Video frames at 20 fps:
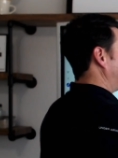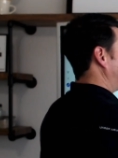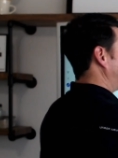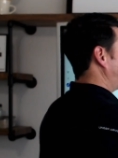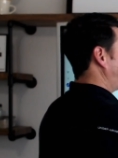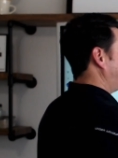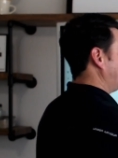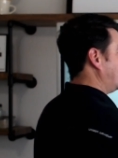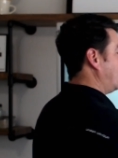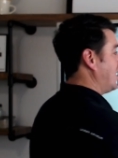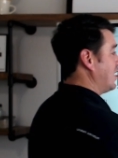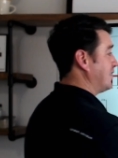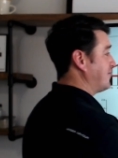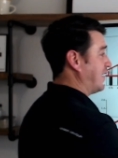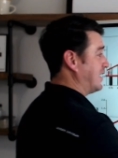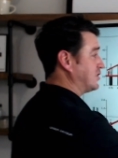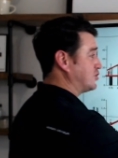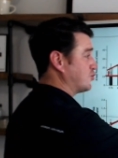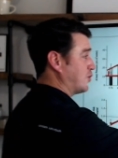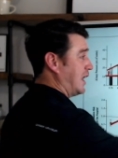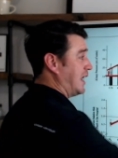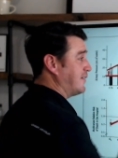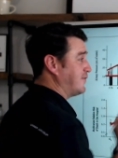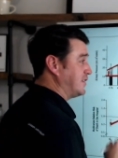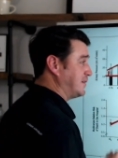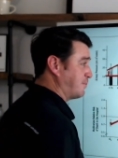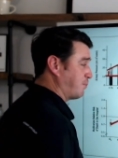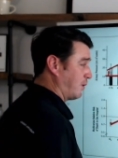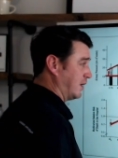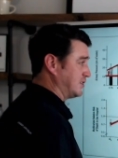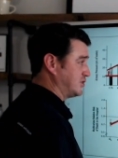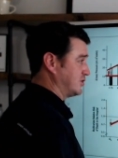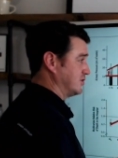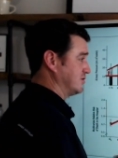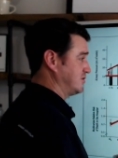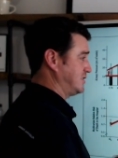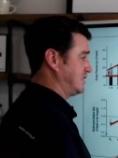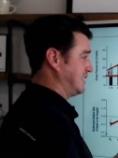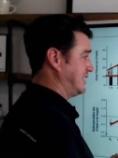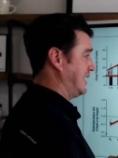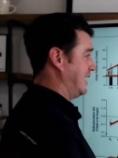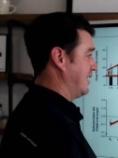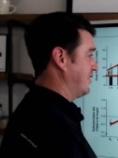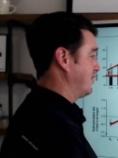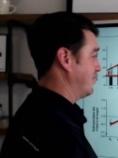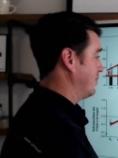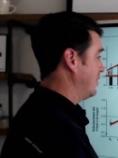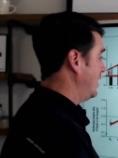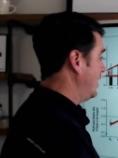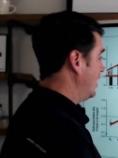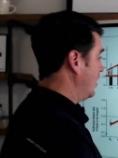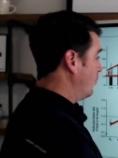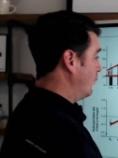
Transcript: let's put all of our driving pressures together.